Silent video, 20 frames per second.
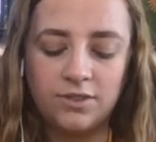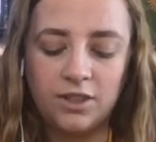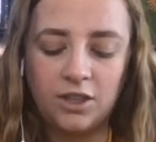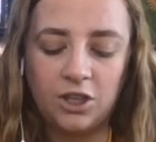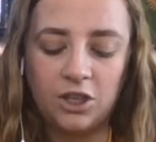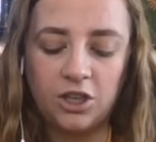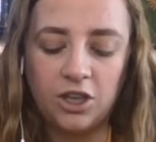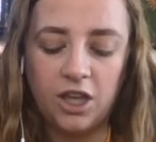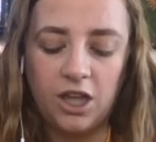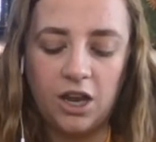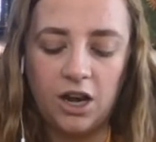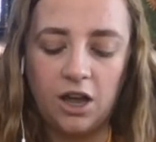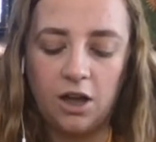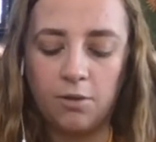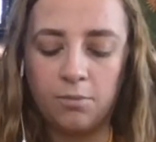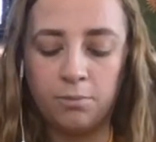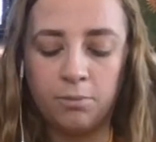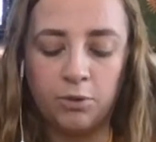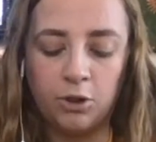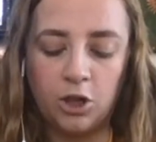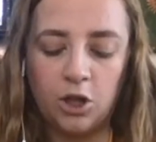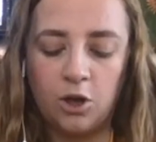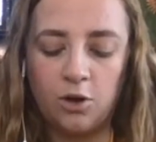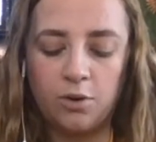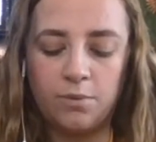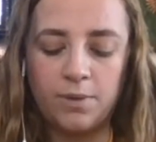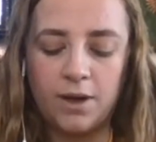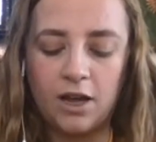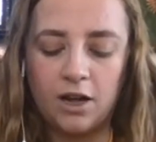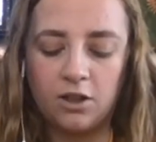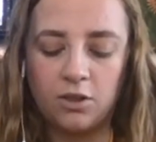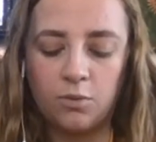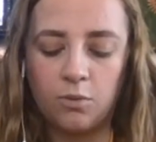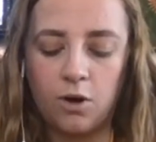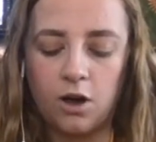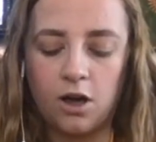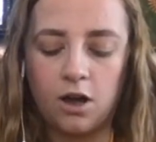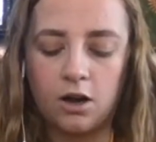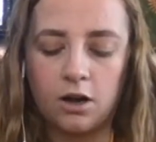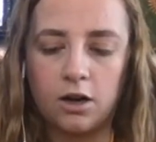Good. I'll blow him out of the
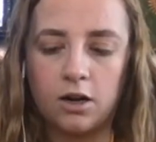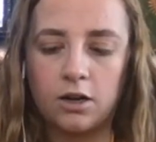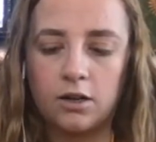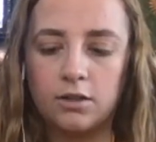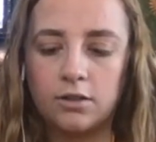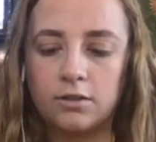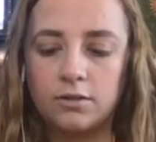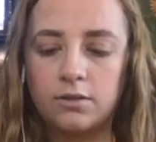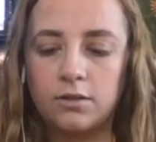water.